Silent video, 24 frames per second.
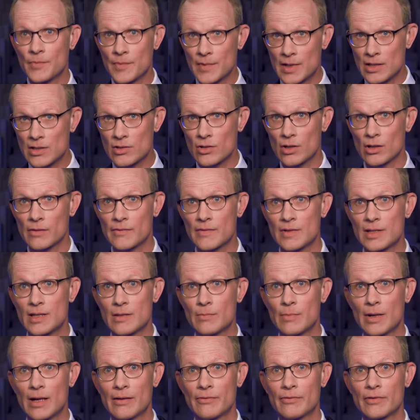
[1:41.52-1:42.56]
the solvency
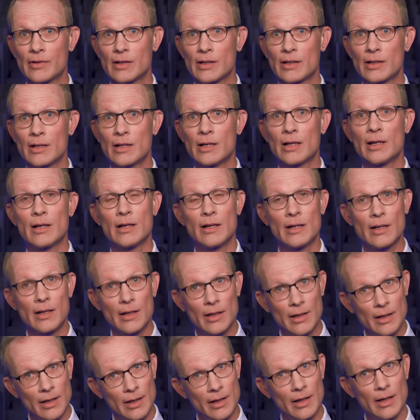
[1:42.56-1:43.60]
buffer,
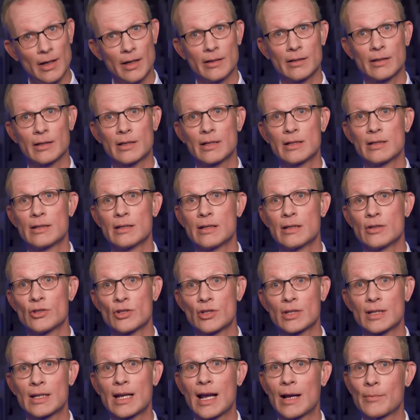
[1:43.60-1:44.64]
and the
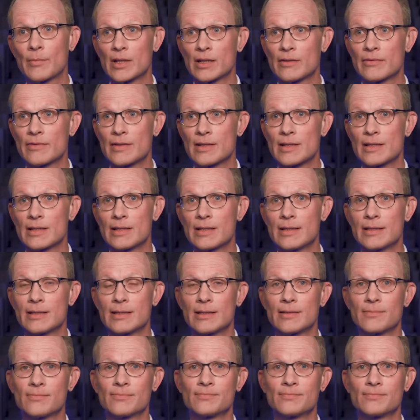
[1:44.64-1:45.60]
contingent capital facility.